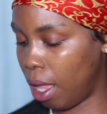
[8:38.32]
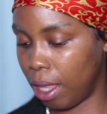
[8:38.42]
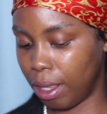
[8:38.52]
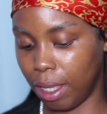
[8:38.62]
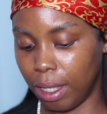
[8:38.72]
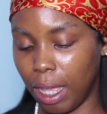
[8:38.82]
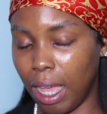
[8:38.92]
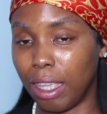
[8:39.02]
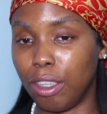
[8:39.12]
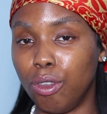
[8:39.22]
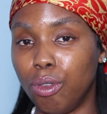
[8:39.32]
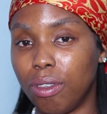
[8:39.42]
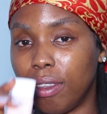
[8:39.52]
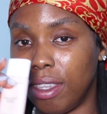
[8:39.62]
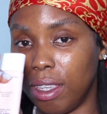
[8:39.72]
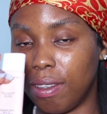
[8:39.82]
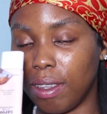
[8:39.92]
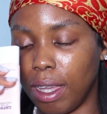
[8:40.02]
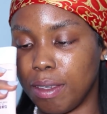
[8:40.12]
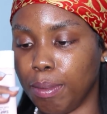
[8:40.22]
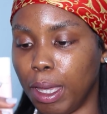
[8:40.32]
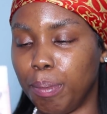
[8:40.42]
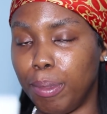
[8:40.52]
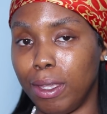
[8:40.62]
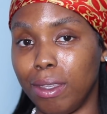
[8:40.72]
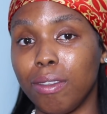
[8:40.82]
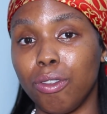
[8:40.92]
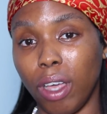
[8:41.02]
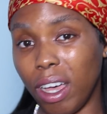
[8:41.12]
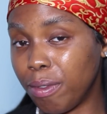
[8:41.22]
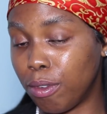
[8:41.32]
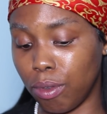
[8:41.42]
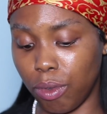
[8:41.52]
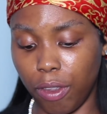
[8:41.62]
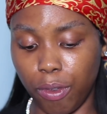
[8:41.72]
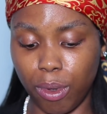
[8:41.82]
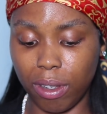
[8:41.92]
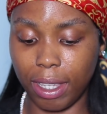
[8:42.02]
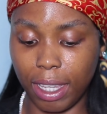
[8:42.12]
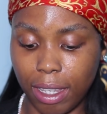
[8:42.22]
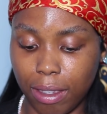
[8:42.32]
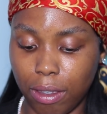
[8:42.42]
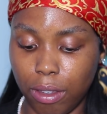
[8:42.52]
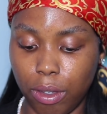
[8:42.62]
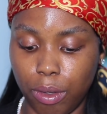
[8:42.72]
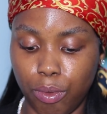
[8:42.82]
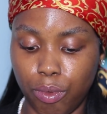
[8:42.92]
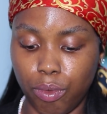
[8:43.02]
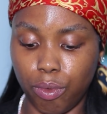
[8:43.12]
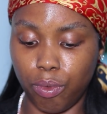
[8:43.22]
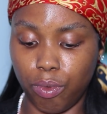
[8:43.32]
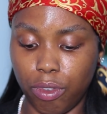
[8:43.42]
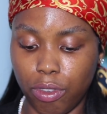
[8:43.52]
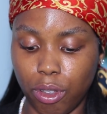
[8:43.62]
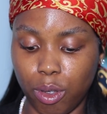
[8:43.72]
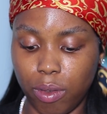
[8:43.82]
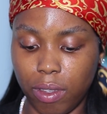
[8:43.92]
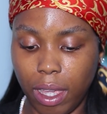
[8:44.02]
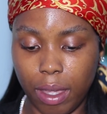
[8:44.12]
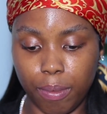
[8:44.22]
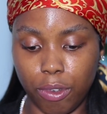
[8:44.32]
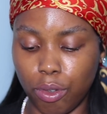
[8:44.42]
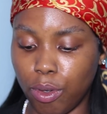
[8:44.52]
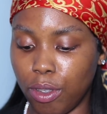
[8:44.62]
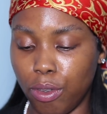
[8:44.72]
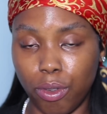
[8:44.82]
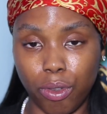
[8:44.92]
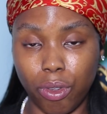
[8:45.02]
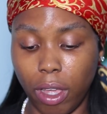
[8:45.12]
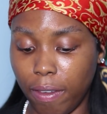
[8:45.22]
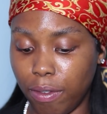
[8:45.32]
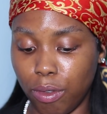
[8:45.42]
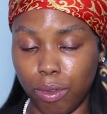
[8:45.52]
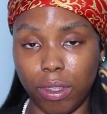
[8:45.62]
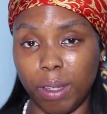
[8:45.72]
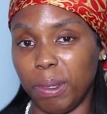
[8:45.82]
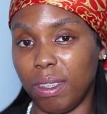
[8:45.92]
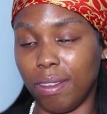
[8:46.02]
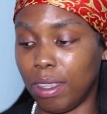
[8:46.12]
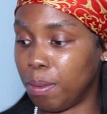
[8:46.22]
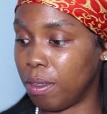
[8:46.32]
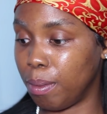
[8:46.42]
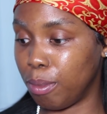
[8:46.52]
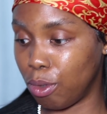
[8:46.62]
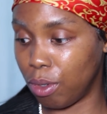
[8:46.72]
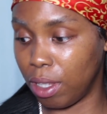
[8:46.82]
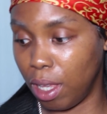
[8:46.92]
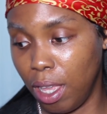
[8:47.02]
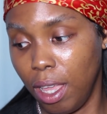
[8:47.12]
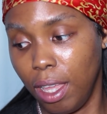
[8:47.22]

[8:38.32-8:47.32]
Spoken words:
And then I use this as my base. You have to, if you want to get the results I'm showing you, you have to do them in the steps I'm doing.